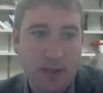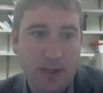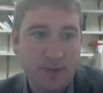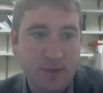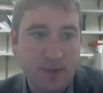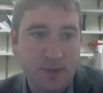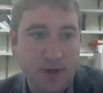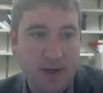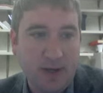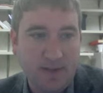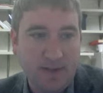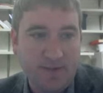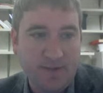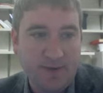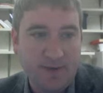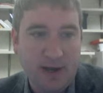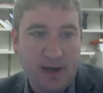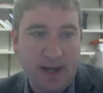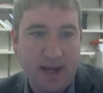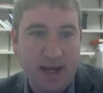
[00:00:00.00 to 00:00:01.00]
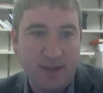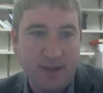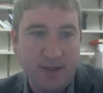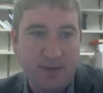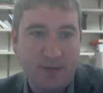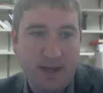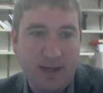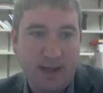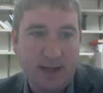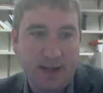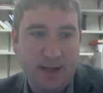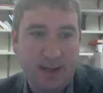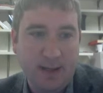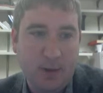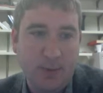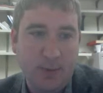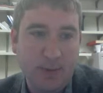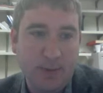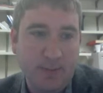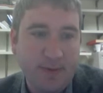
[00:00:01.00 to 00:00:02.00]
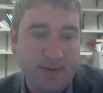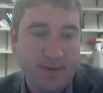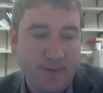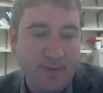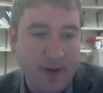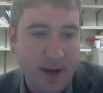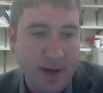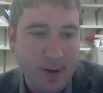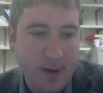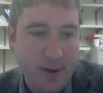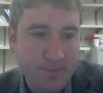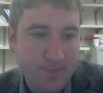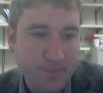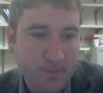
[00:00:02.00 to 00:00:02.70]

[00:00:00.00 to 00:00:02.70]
So we'll have to figure out how to do that in a moment. But for now,